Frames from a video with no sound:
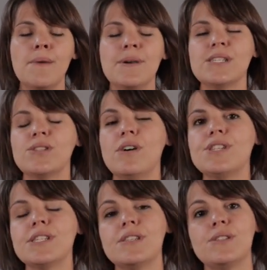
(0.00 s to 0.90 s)
But it's not
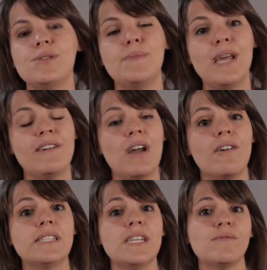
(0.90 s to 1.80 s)
just the
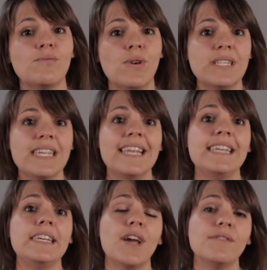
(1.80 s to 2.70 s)
superiority of one
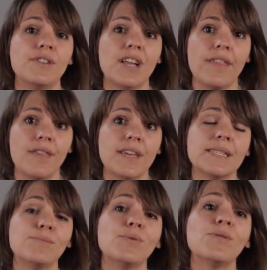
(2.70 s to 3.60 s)
technique over another
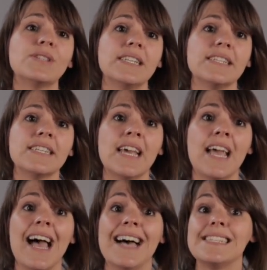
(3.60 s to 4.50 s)
that's important,
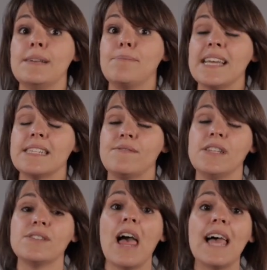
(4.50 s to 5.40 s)
as an impacted
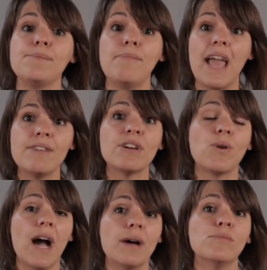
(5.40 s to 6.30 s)
fetal head may
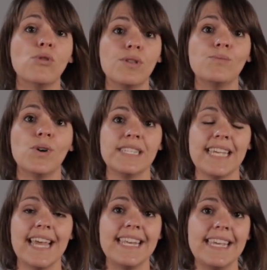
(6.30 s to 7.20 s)
require more than one
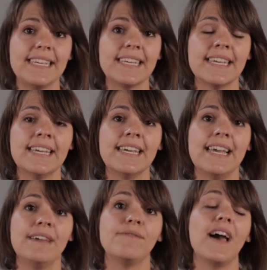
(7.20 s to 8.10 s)
technique.
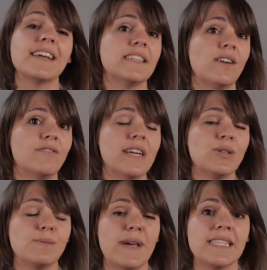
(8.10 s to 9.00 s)
In fact, in our
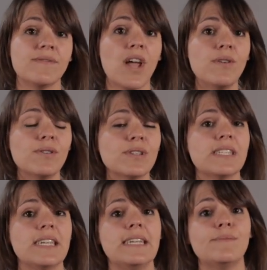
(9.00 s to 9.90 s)
retrospective cohort
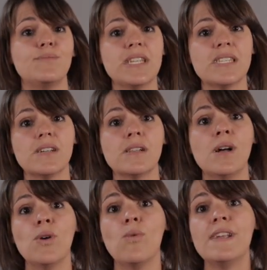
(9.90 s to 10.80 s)
study in Bristol,
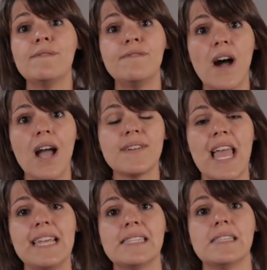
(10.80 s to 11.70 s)
1 in 5
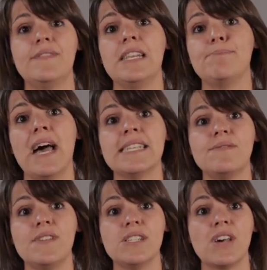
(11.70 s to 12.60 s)
cases of an
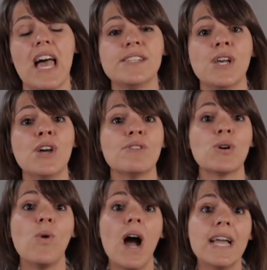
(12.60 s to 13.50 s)
impacted fetal head
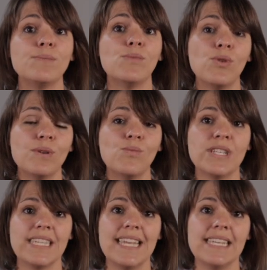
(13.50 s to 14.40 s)
required more than
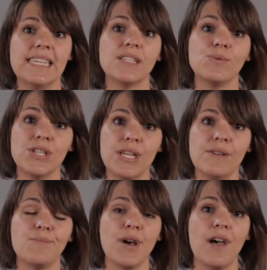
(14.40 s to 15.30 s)
one technique to
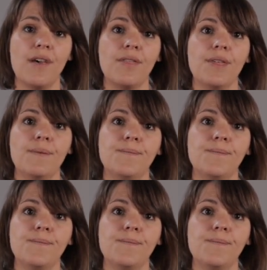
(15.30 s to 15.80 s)
achieve birth.